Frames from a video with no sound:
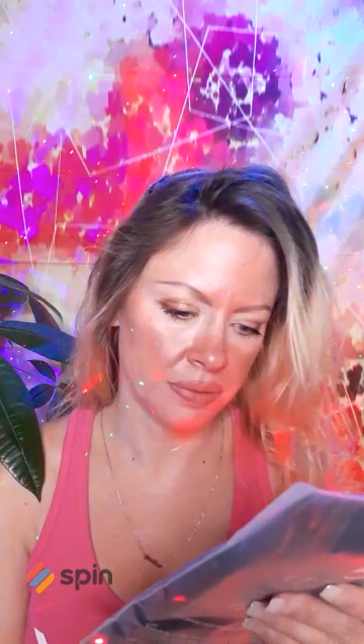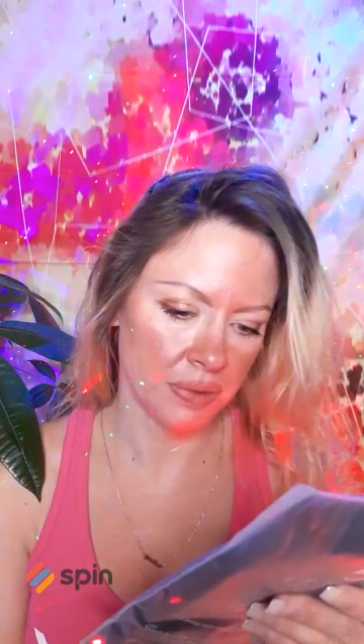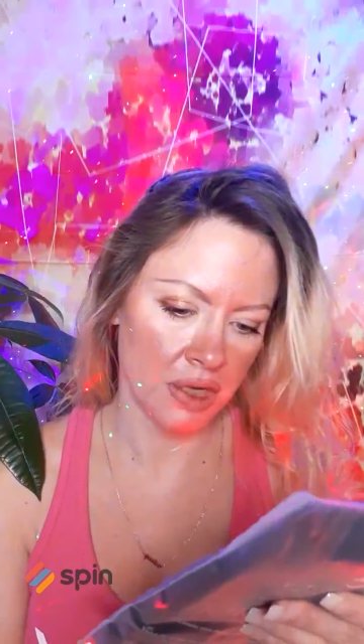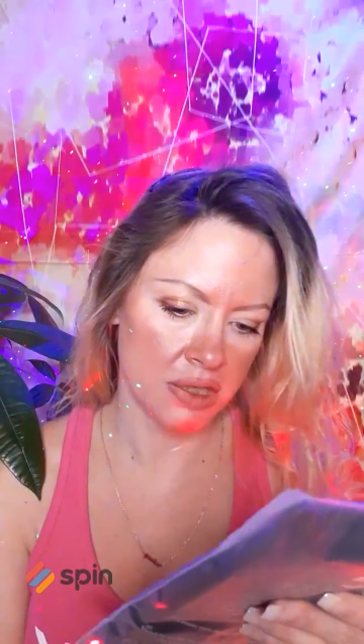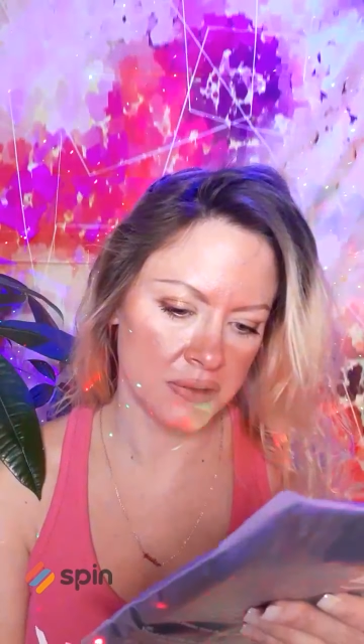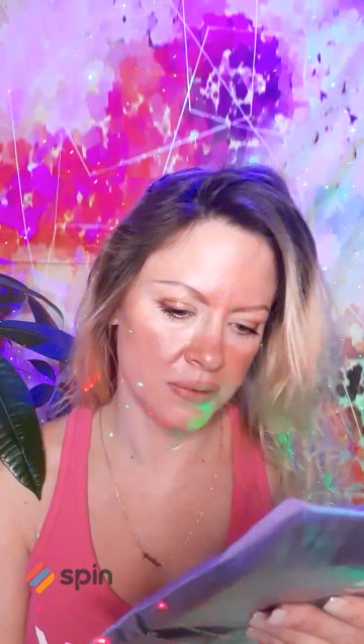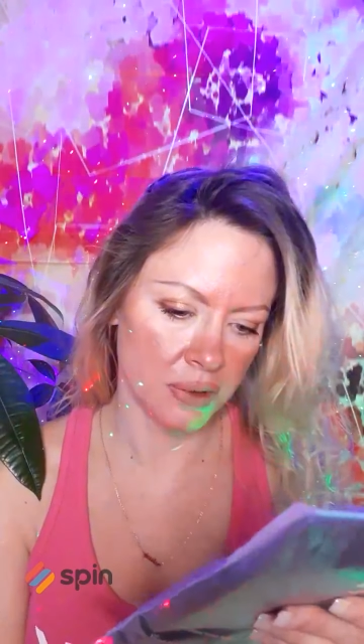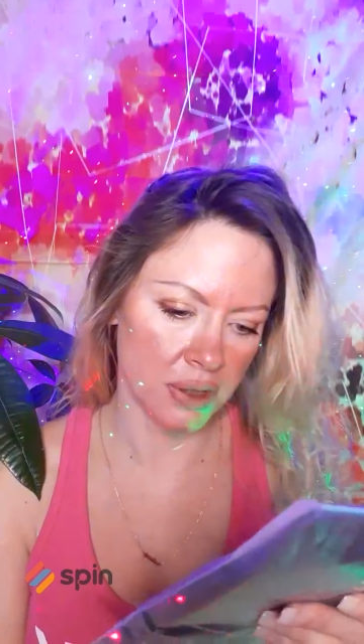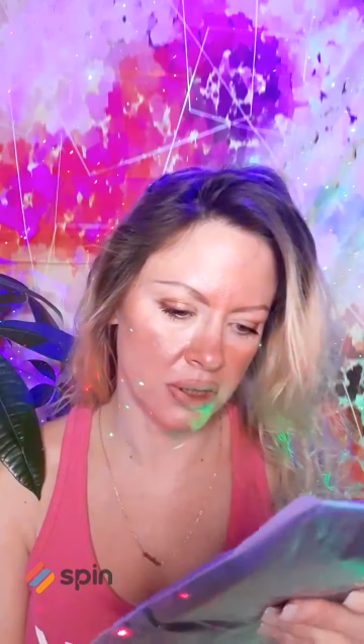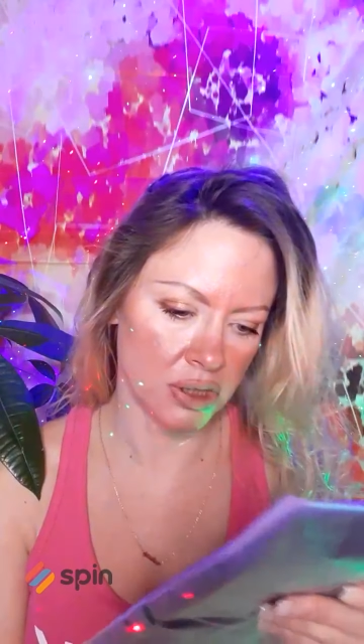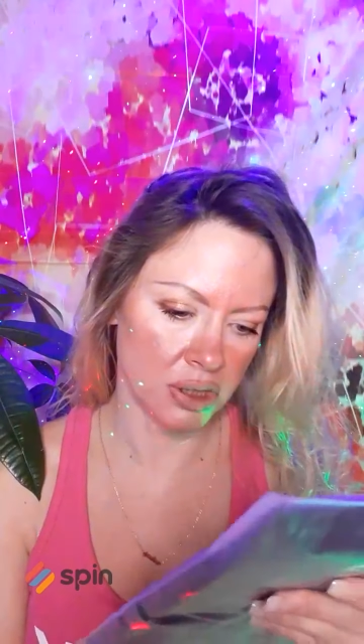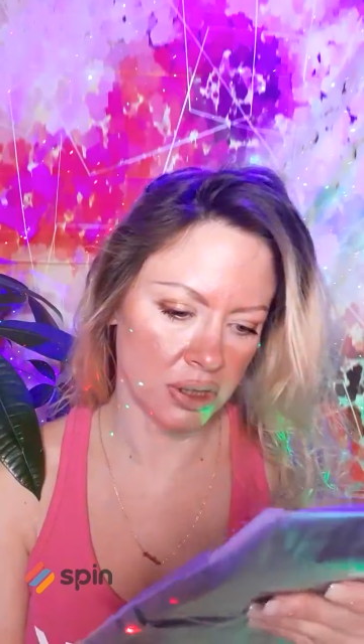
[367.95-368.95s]

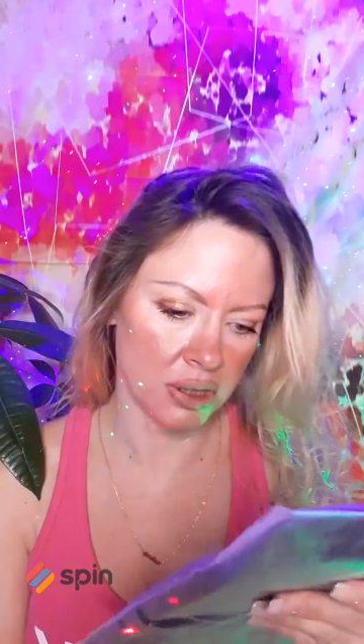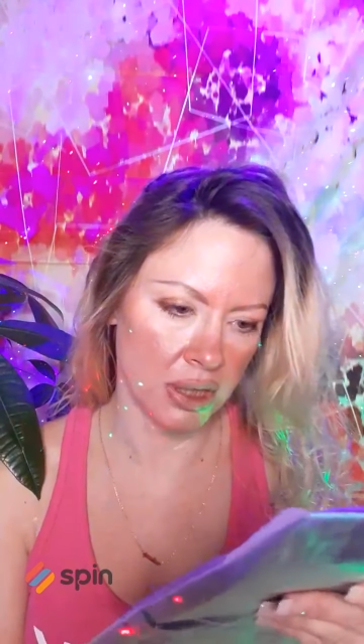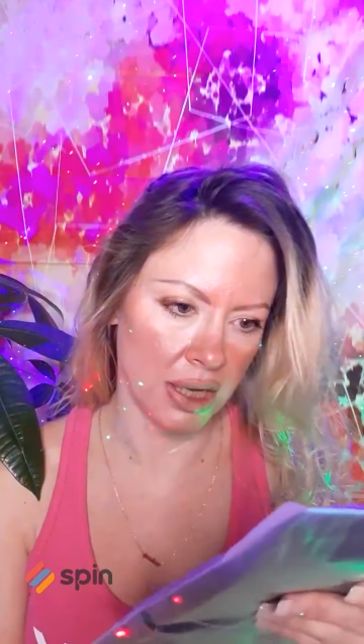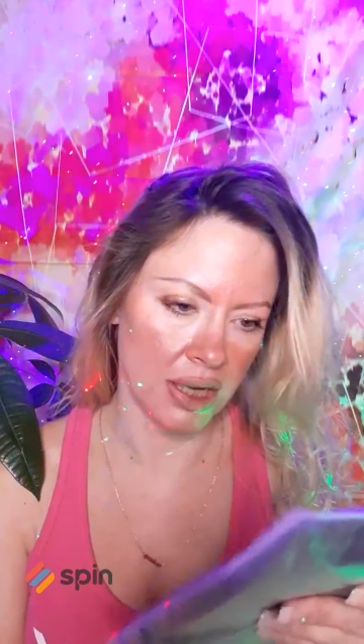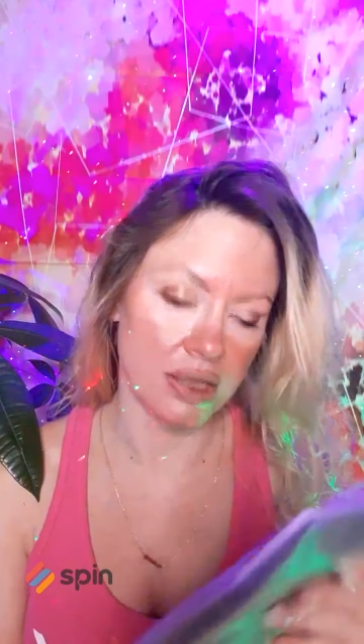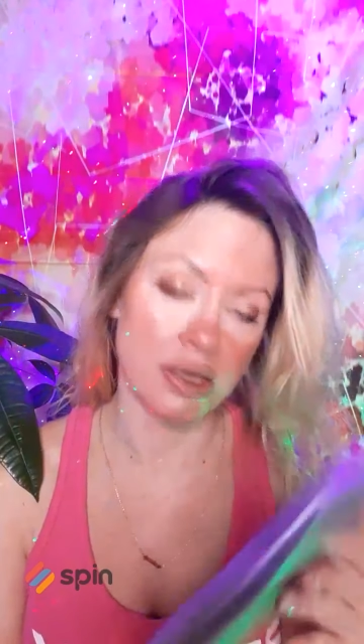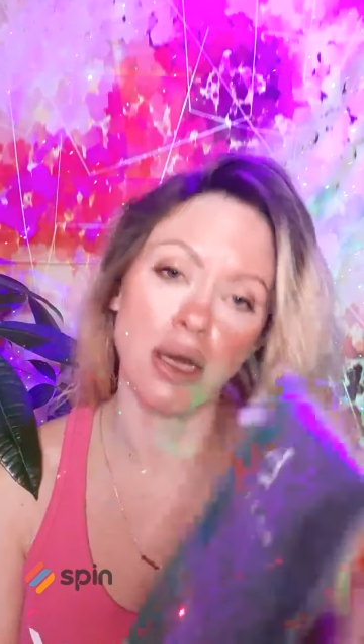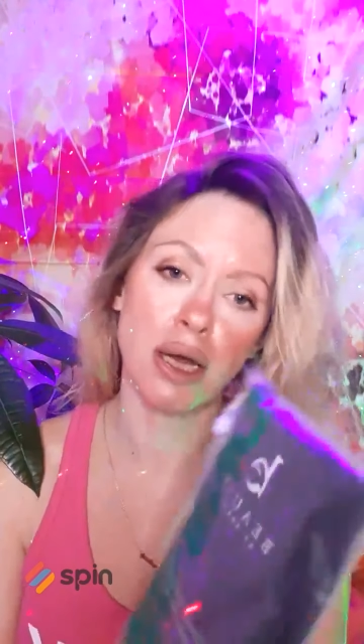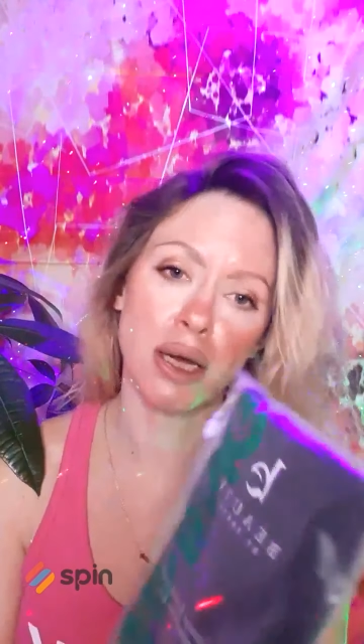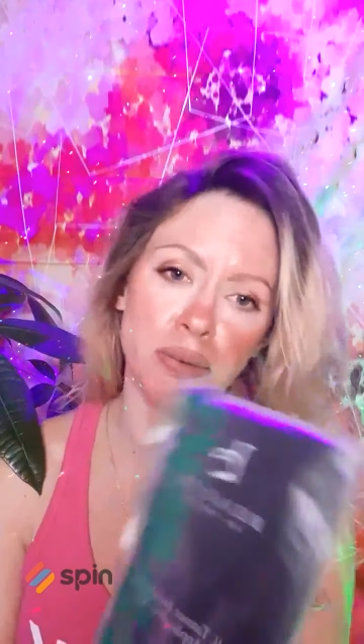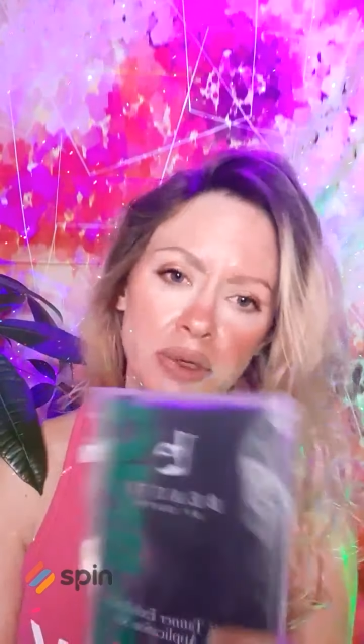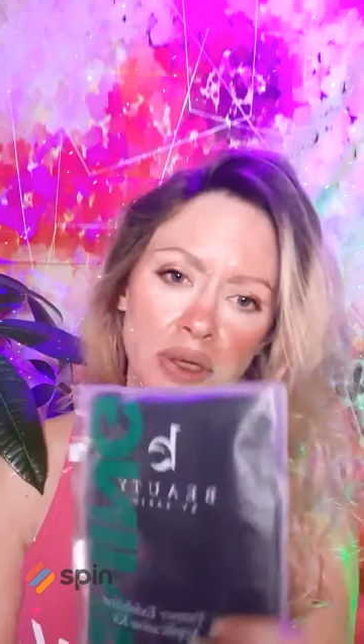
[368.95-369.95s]
Exfoliation and
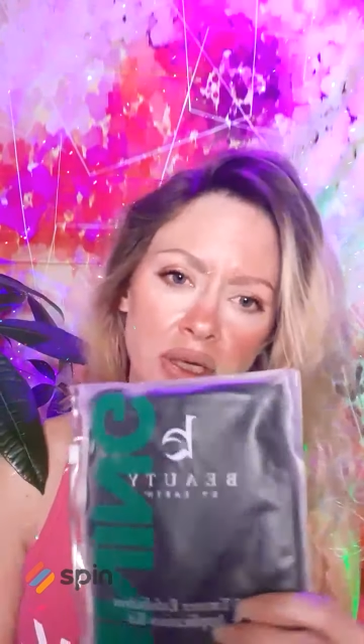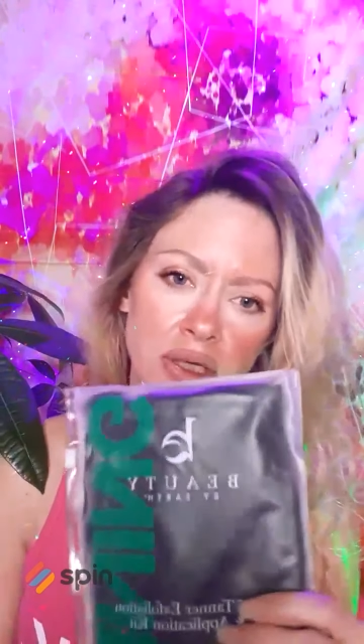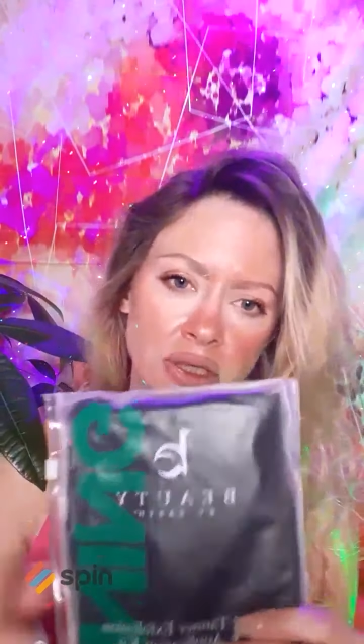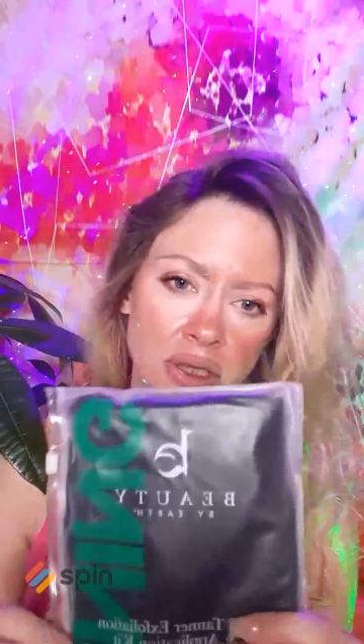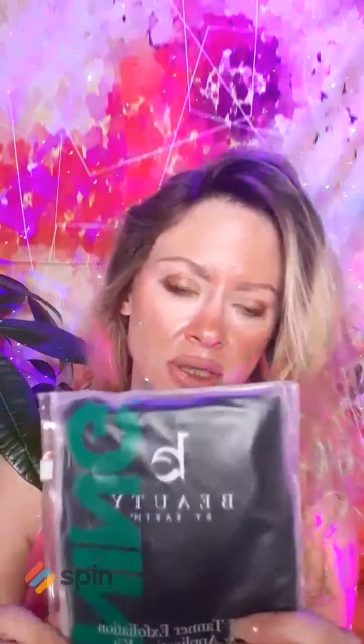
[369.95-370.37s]
Application